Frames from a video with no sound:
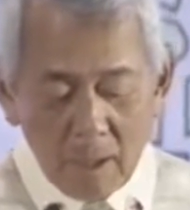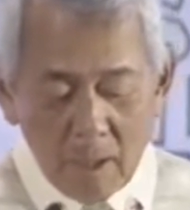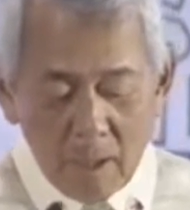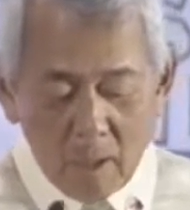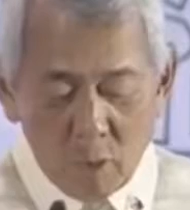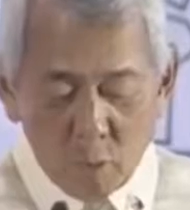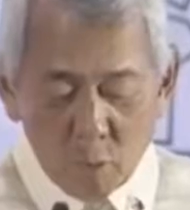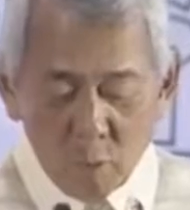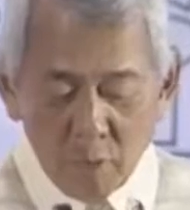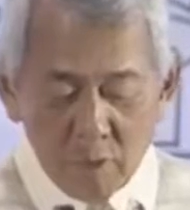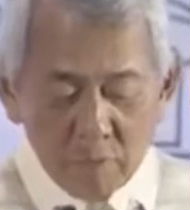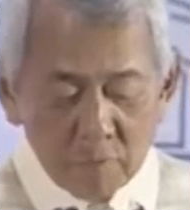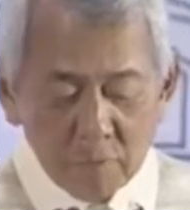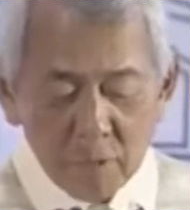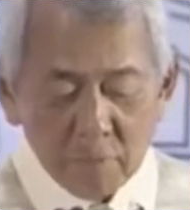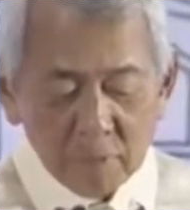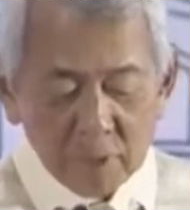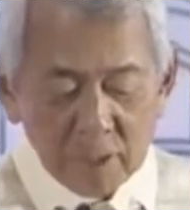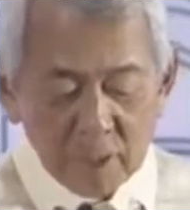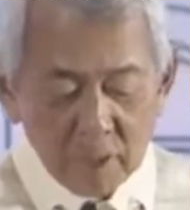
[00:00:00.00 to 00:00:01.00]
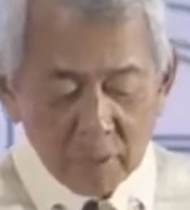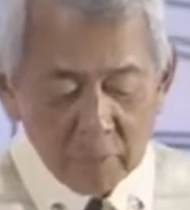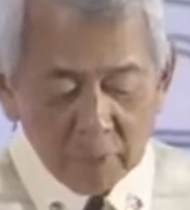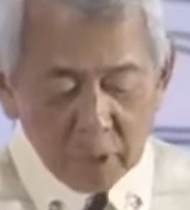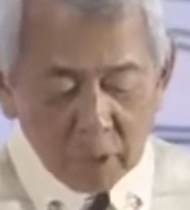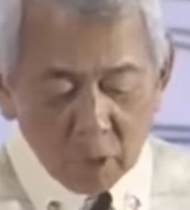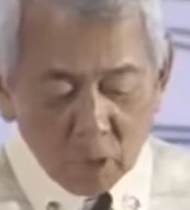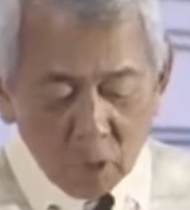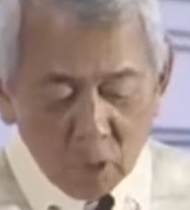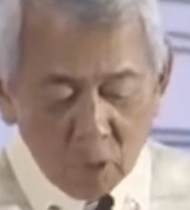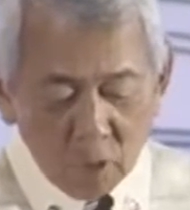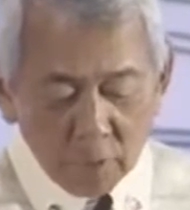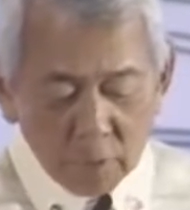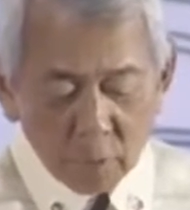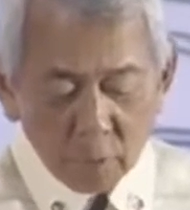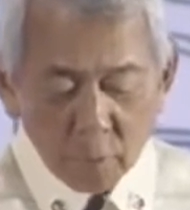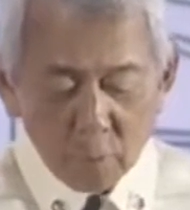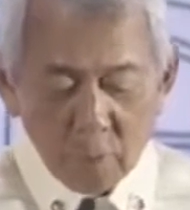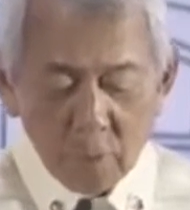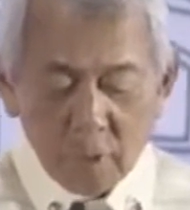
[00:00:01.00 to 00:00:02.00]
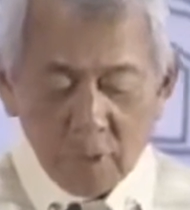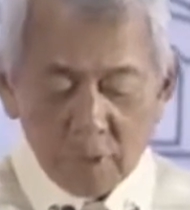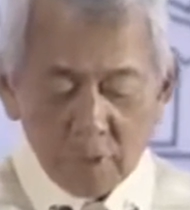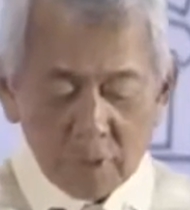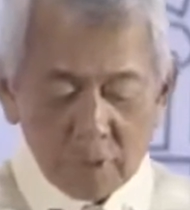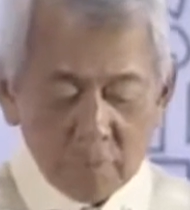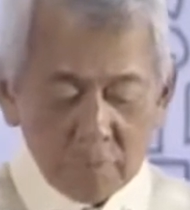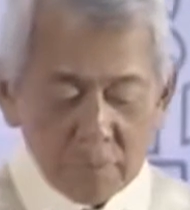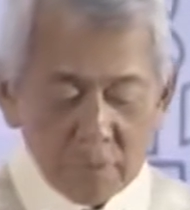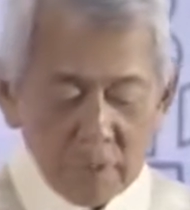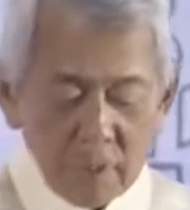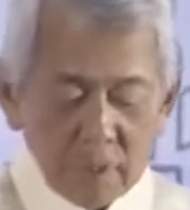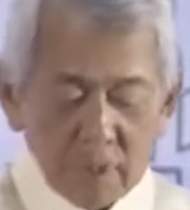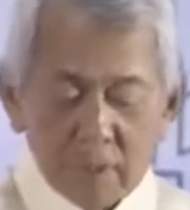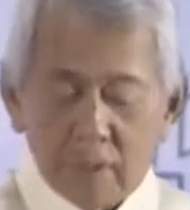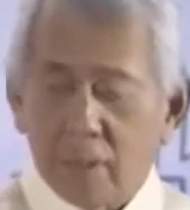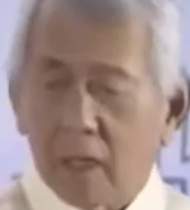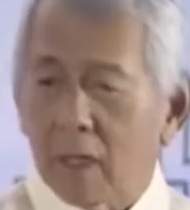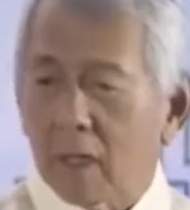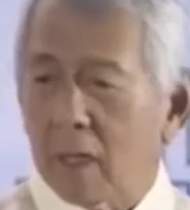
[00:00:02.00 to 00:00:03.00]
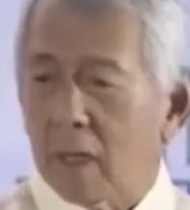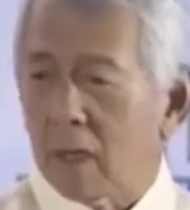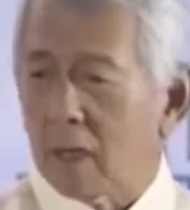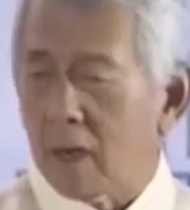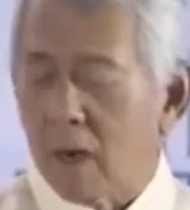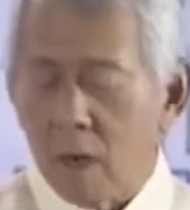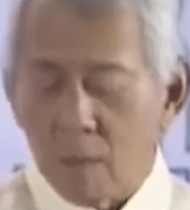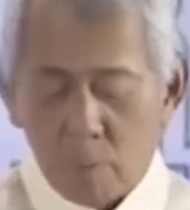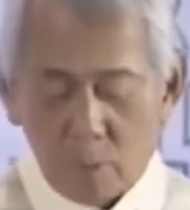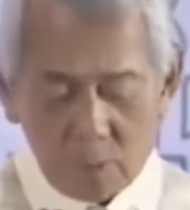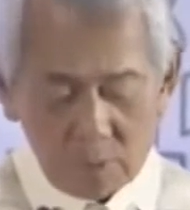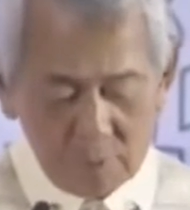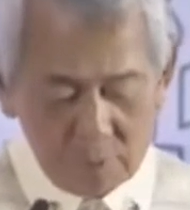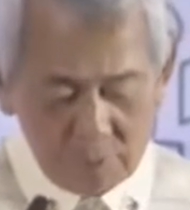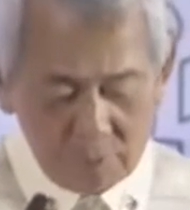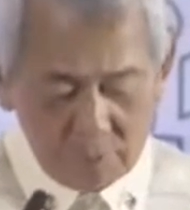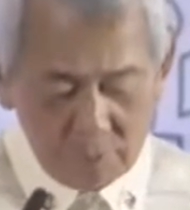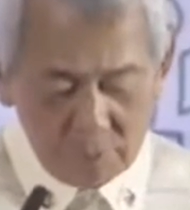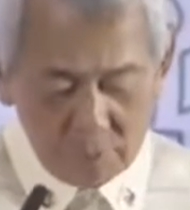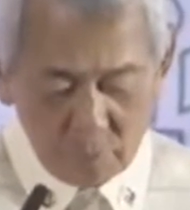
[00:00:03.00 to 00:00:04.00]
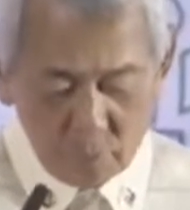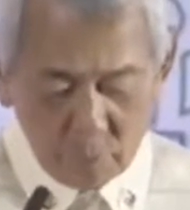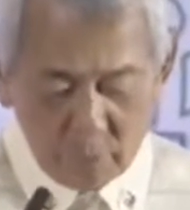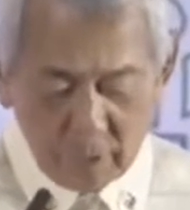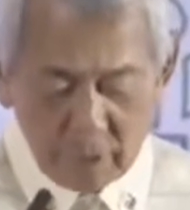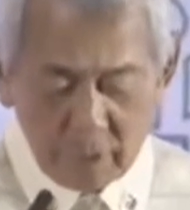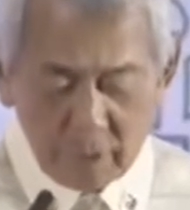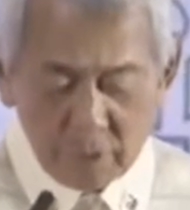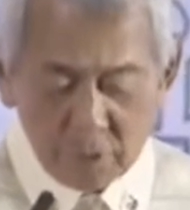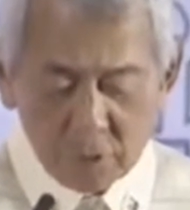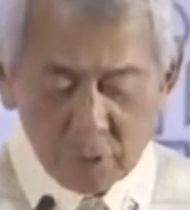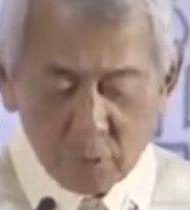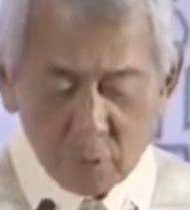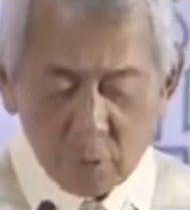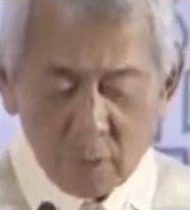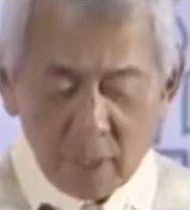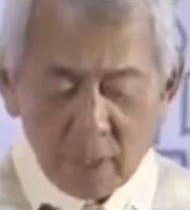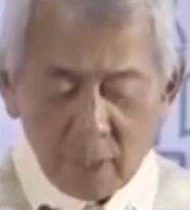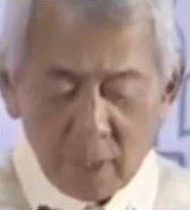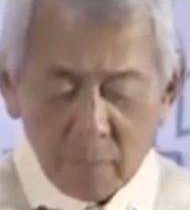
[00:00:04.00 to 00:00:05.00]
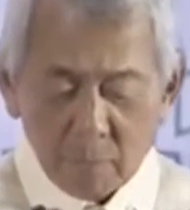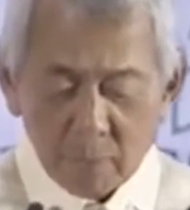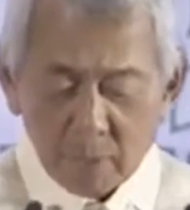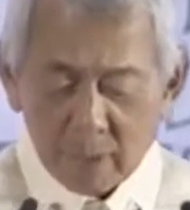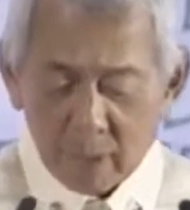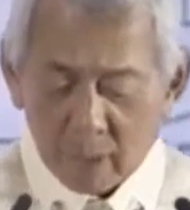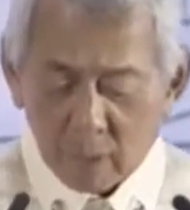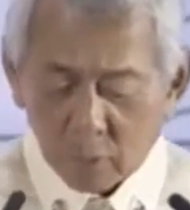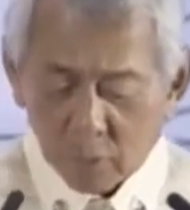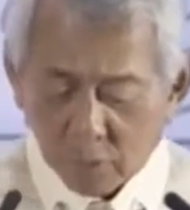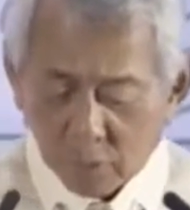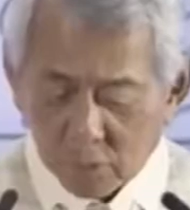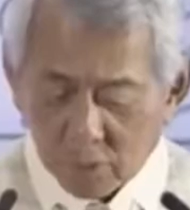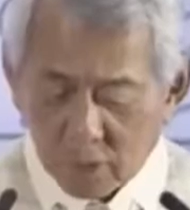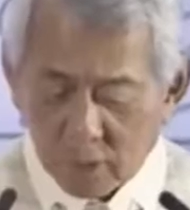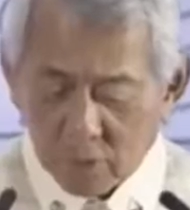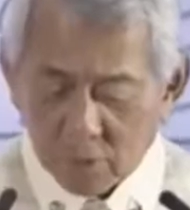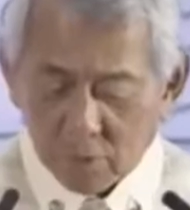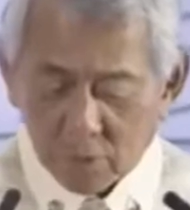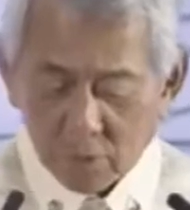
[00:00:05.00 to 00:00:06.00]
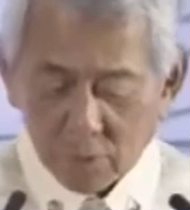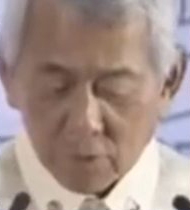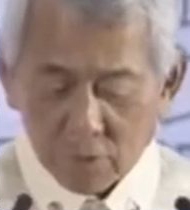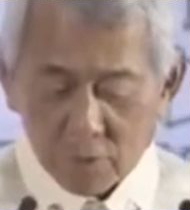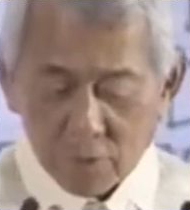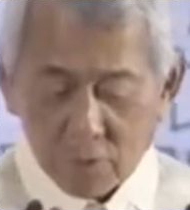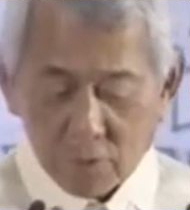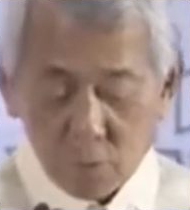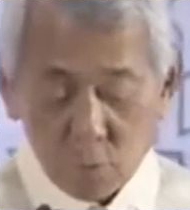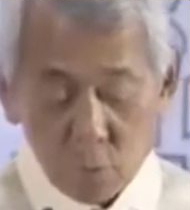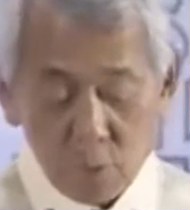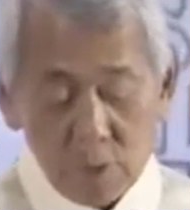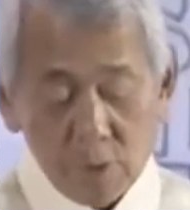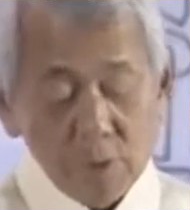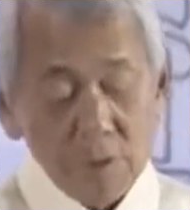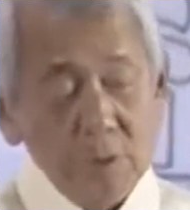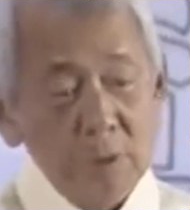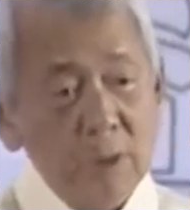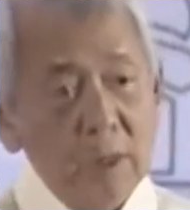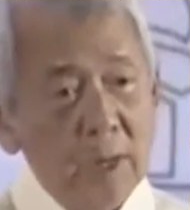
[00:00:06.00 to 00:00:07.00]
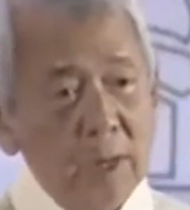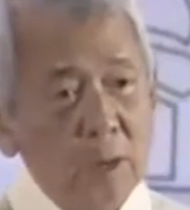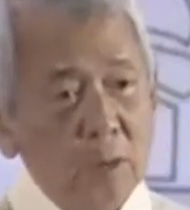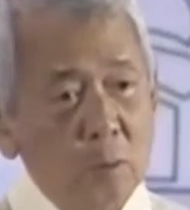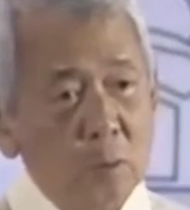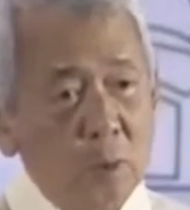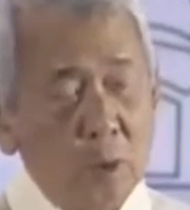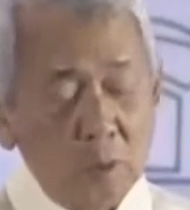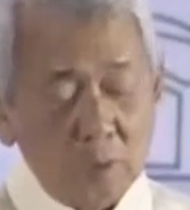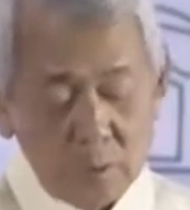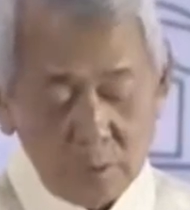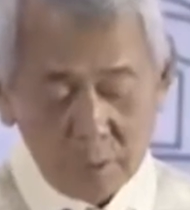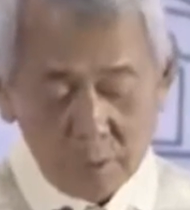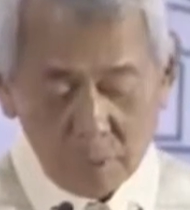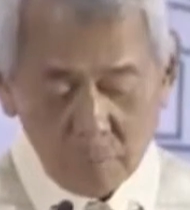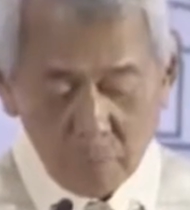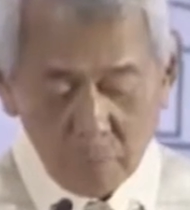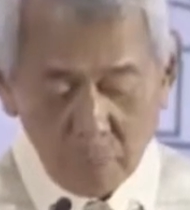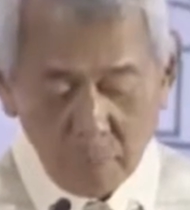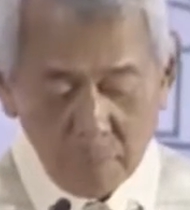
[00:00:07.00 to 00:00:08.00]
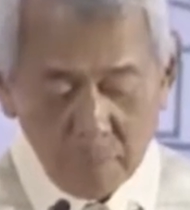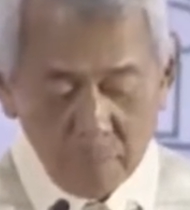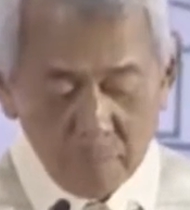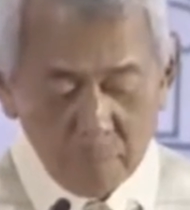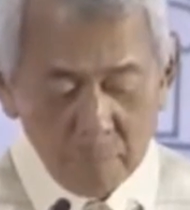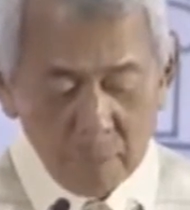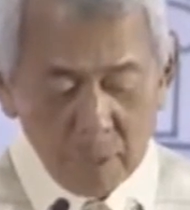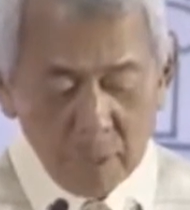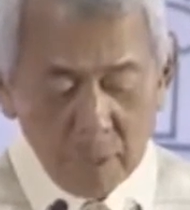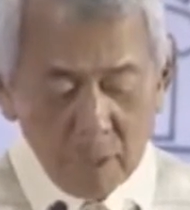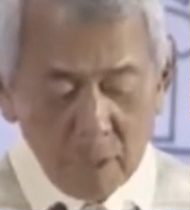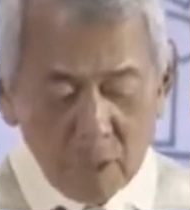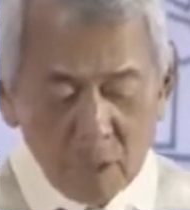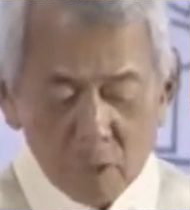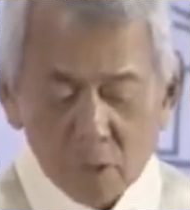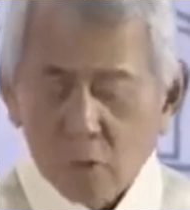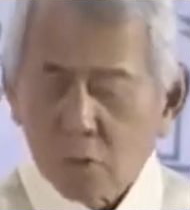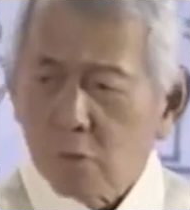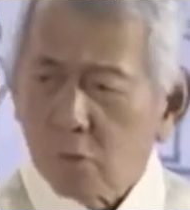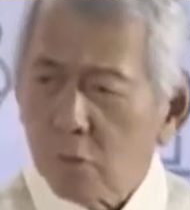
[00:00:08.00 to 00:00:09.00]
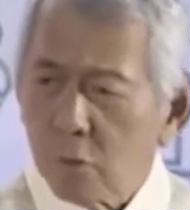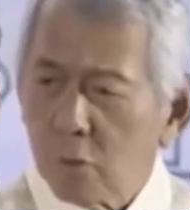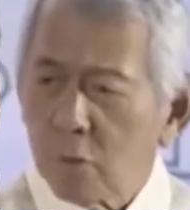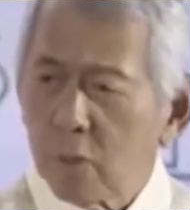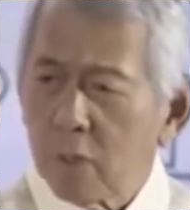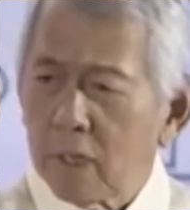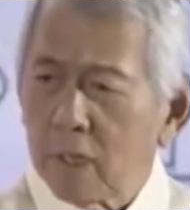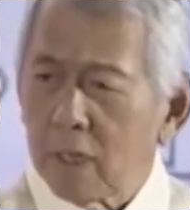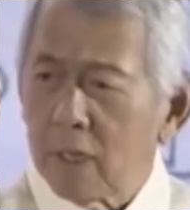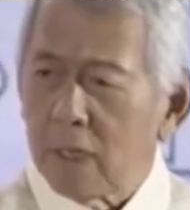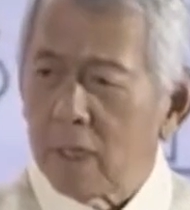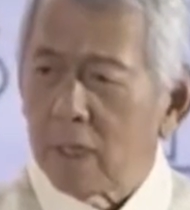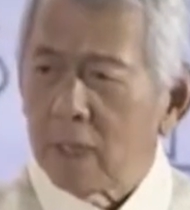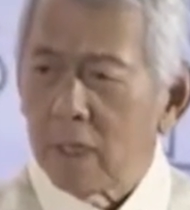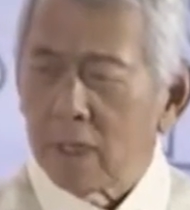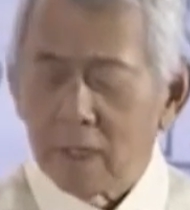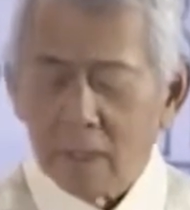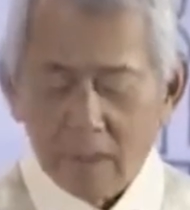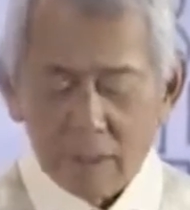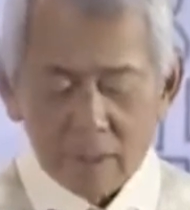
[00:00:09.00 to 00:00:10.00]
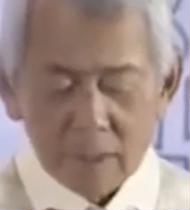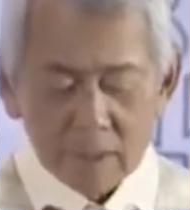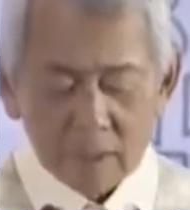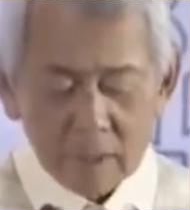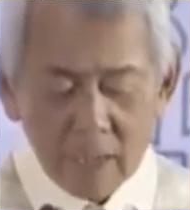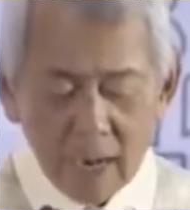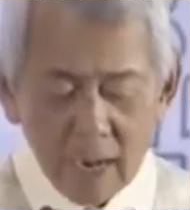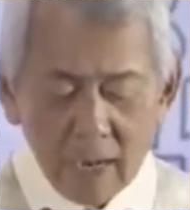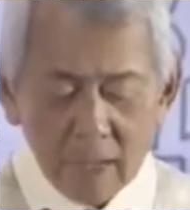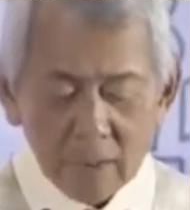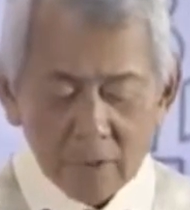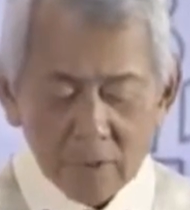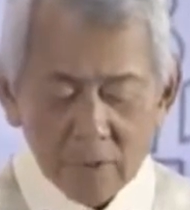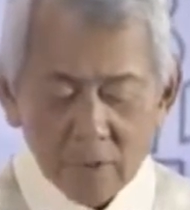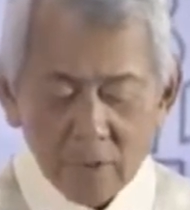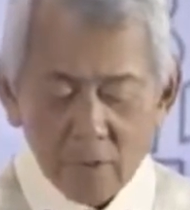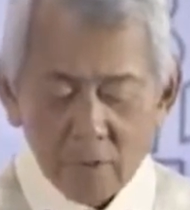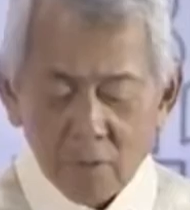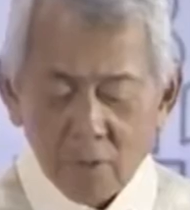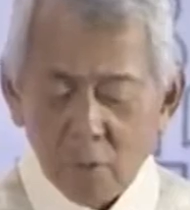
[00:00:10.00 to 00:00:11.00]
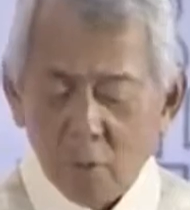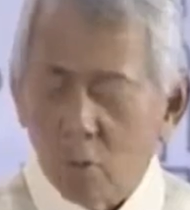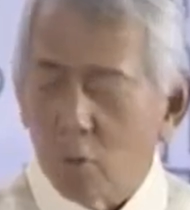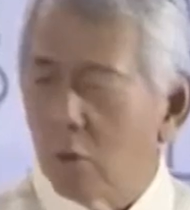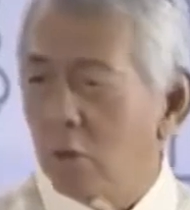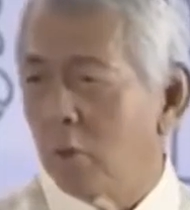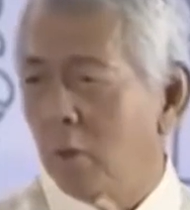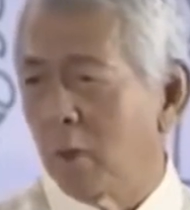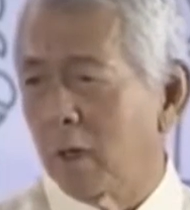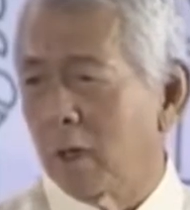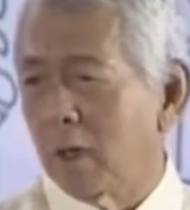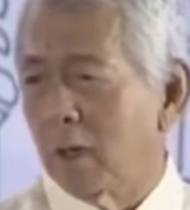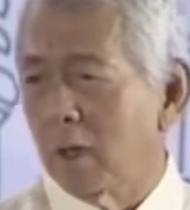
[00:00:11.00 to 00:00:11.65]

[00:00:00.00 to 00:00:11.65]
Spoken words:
We vividly recall the words of Secretary Ramos when he described the negotiations which, and I quote, truly taxed the goodwill,